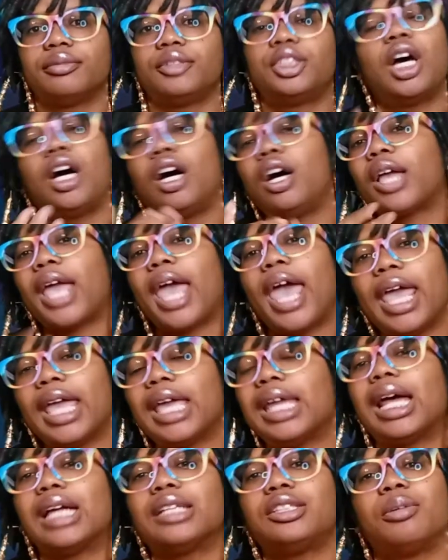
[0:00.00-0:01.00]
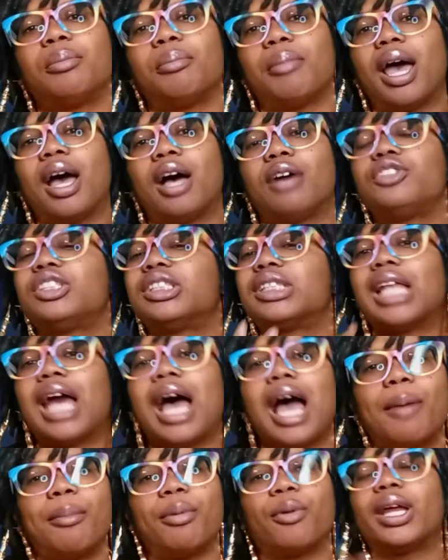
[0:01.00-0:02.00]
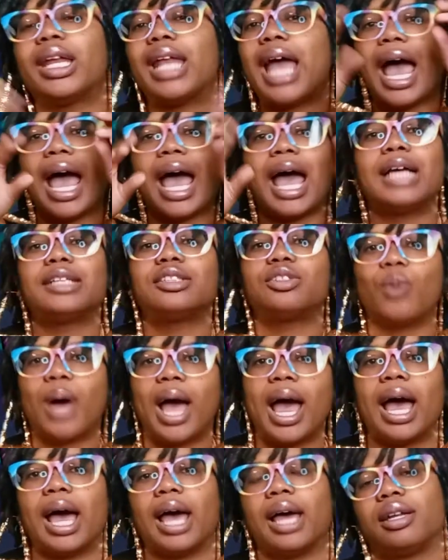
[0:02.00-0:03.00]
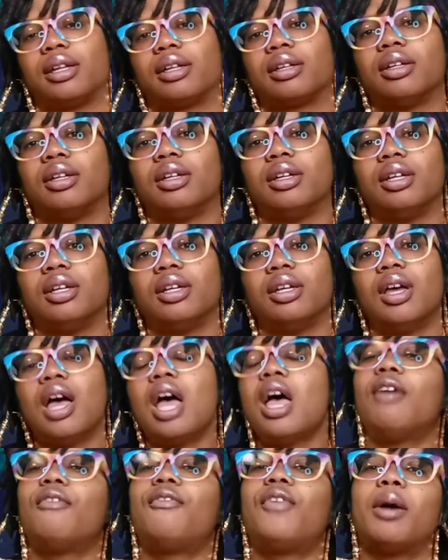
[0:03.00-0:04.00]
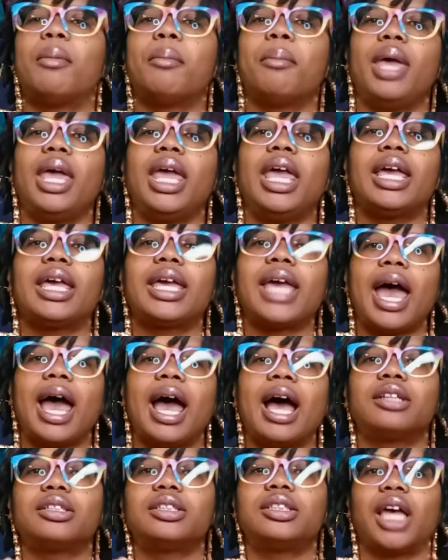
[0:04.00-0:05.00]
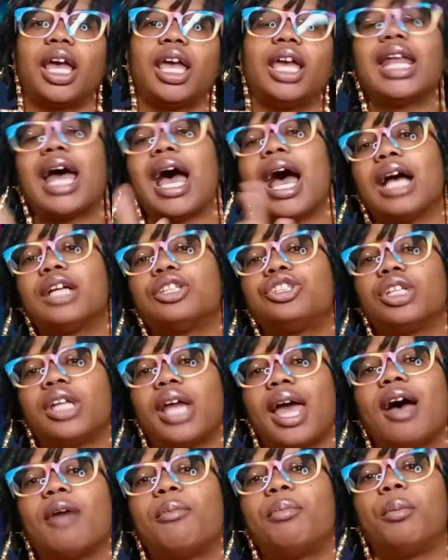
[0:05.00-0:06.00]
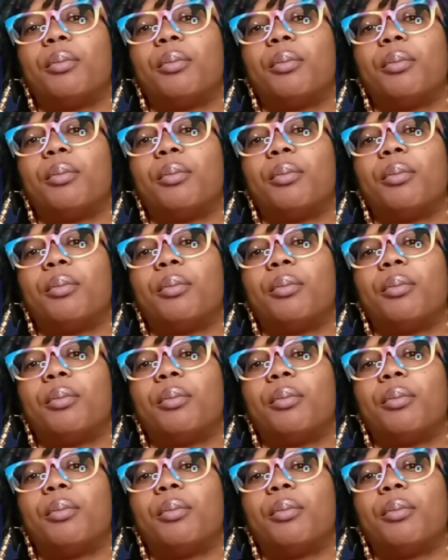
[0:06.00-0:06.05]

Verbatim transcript: Tongue hanging out your mouth, slobbering, eyes wide. For me, Kyle saying I should have